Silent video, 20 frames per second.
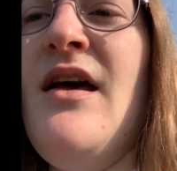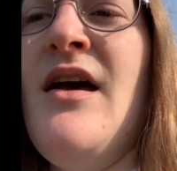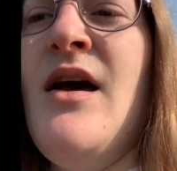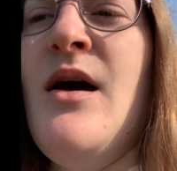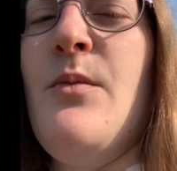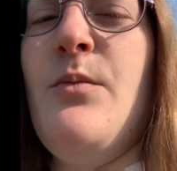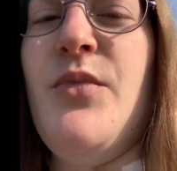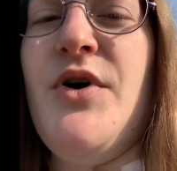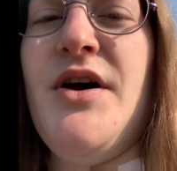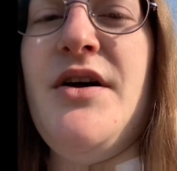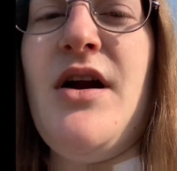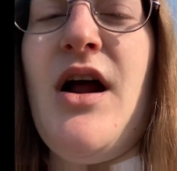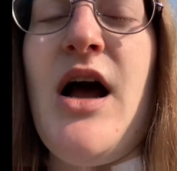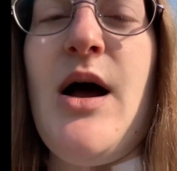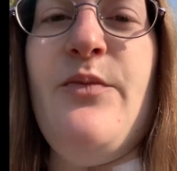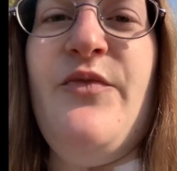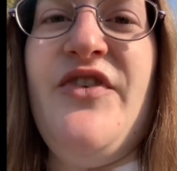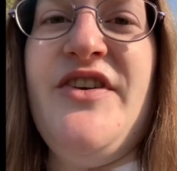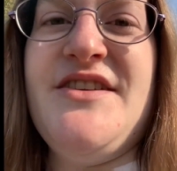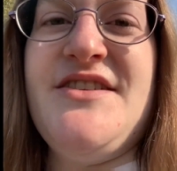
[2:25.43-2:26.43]
But
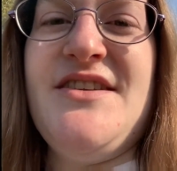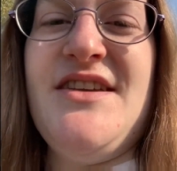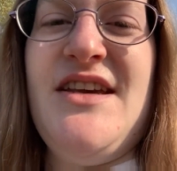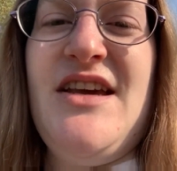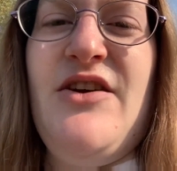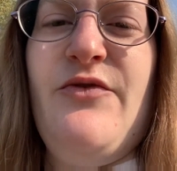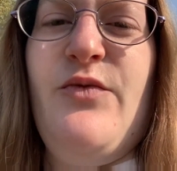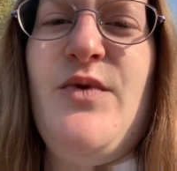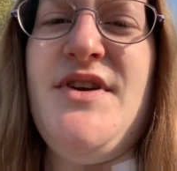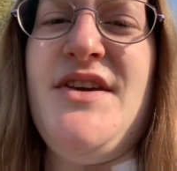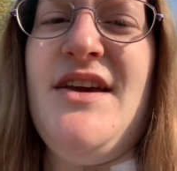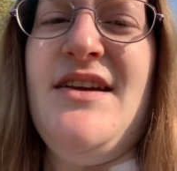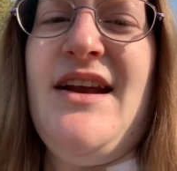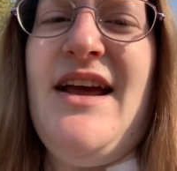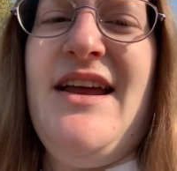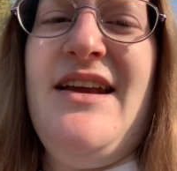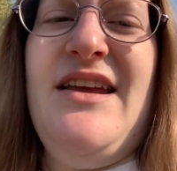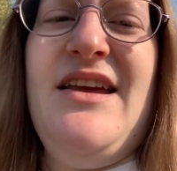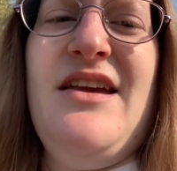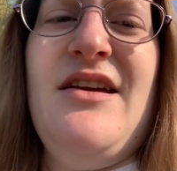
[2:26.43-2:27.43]
obviously, if we get
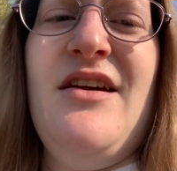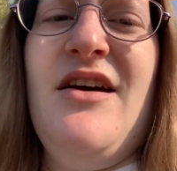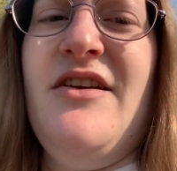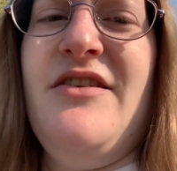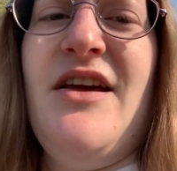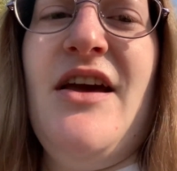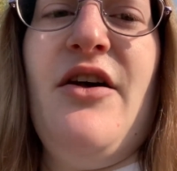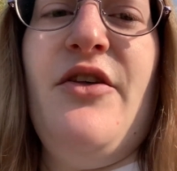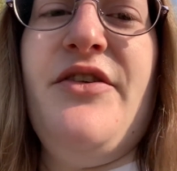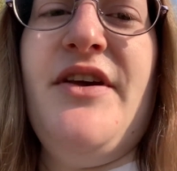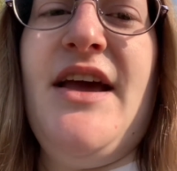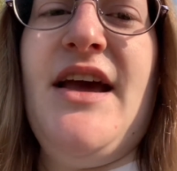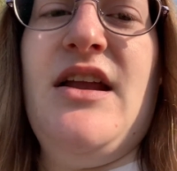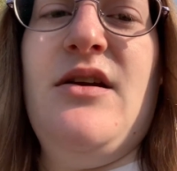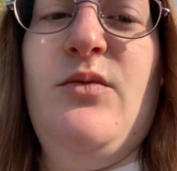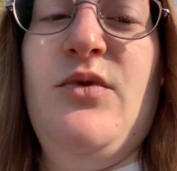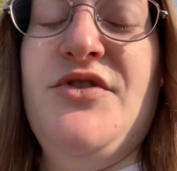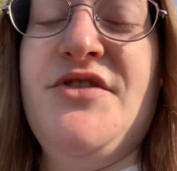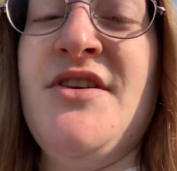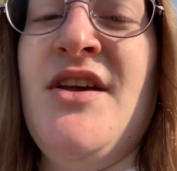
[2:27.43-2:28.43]
any unhealthy
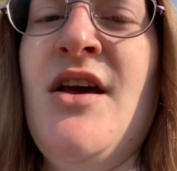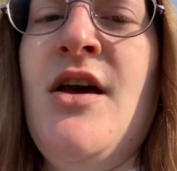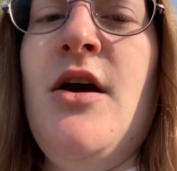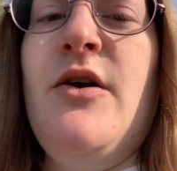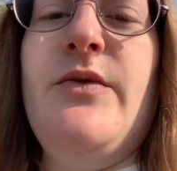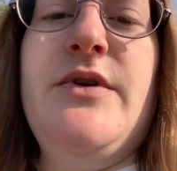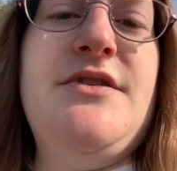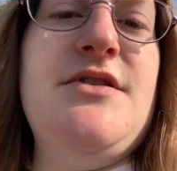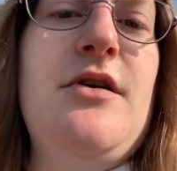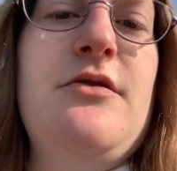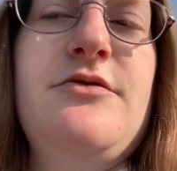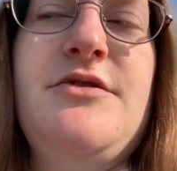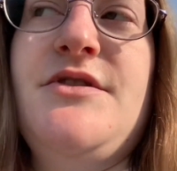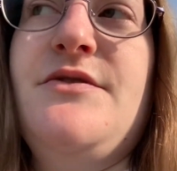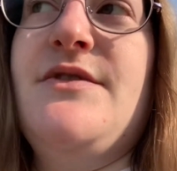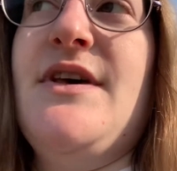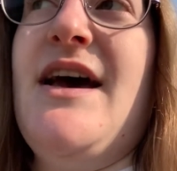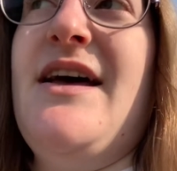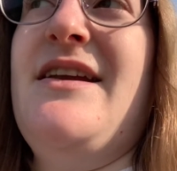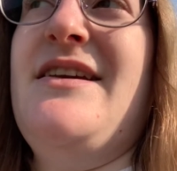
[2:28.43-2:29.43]
animals, we don't do
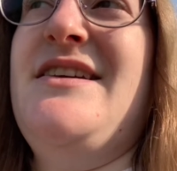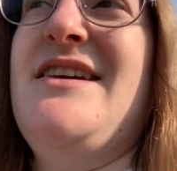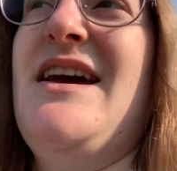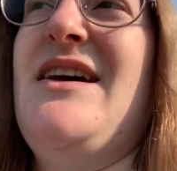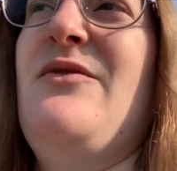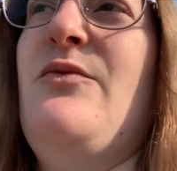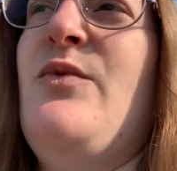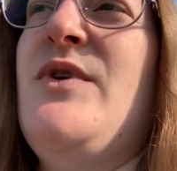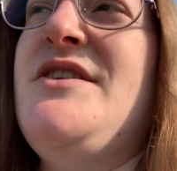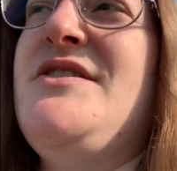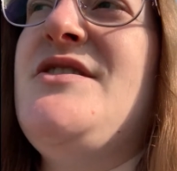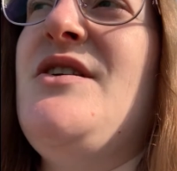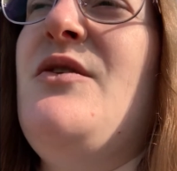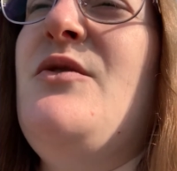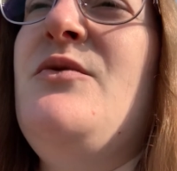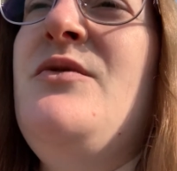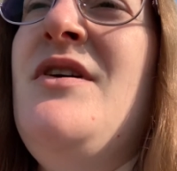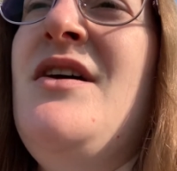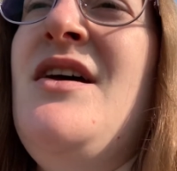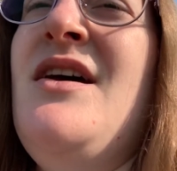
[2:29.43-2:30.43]
that again. We
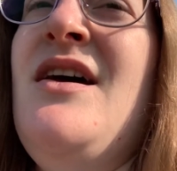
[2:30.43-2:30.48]
don't